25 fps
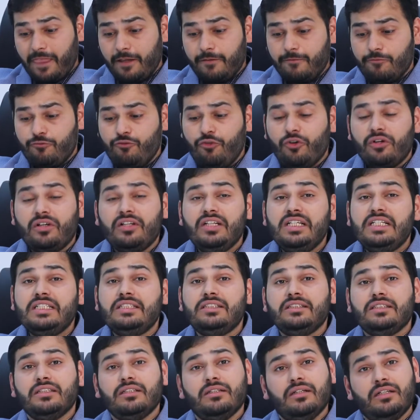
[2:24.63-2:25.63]
For
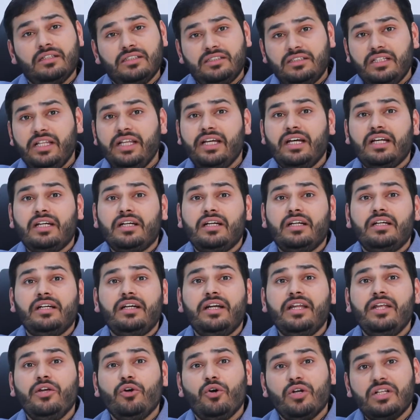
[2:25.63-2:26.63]
these, they are
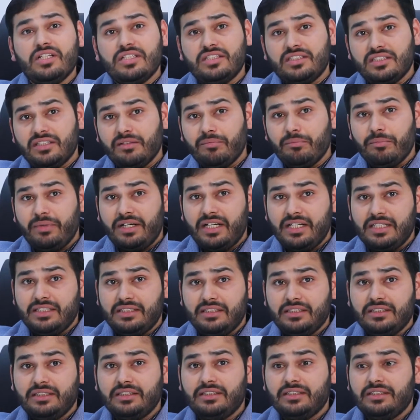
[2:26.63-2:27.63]
already on some
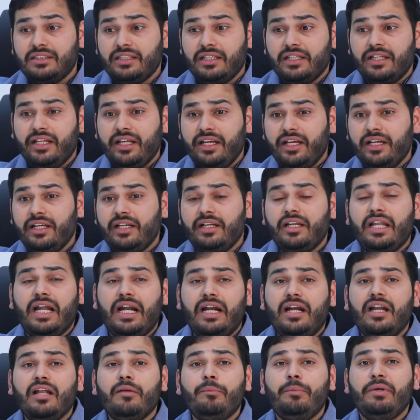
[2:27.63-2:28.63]
medicines, they
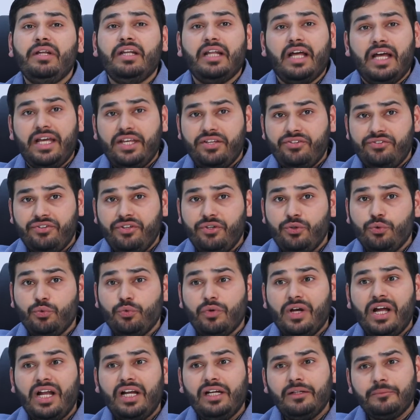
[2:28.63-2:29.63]
land up in ICU,
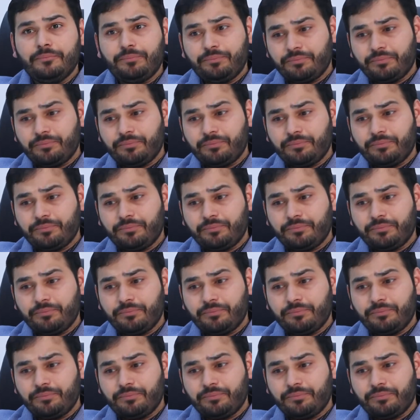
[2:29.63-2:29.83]
and